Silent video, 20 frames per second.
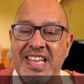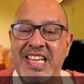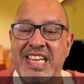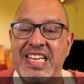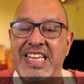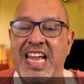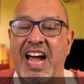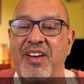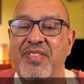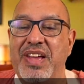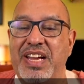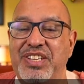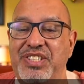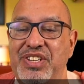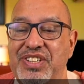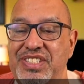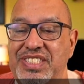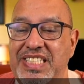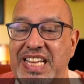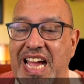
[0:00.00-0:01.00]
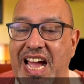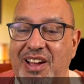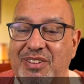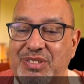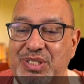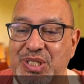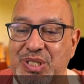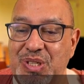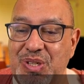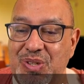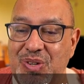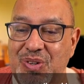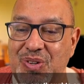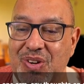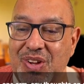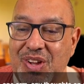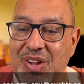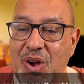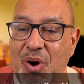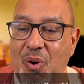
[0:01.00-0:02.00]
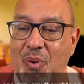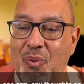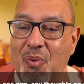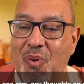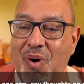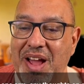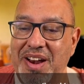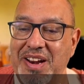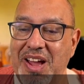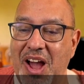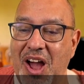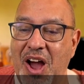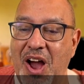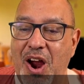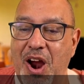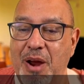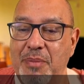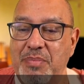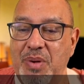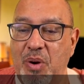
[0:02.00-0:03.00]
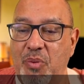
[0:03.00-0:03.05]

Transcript: Now that you're down to one arm,